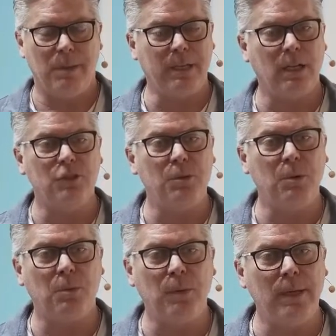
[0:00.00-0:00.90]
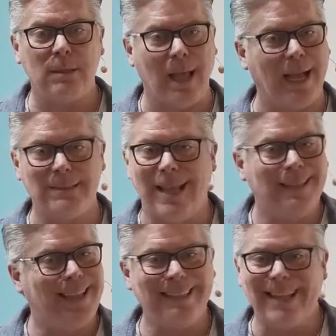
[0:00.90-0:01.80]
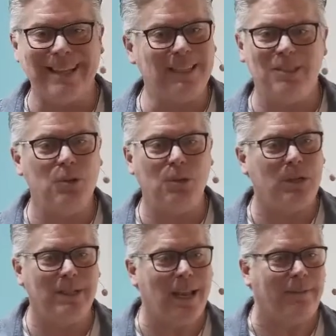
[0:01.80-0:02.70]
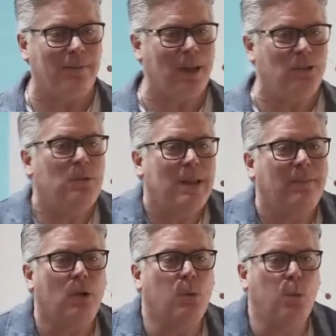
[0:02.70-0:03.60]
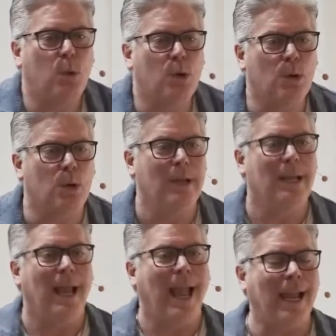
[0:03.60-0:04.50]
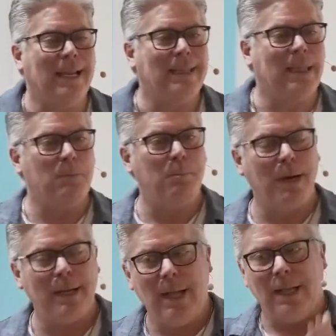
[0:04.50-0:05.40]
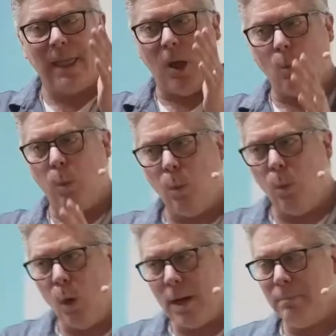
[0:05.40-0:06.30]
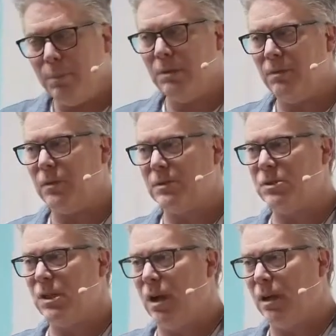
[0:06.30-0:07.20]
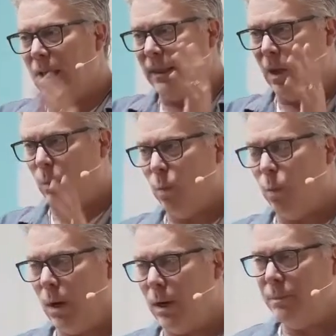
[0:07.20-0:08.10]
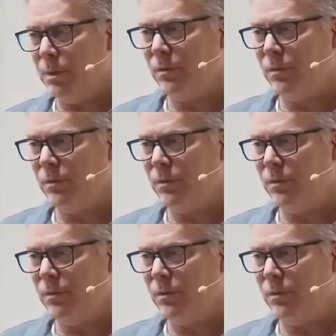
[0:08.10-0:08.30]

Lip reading: Because you will realize that you never were anything but that one beautiful song, that one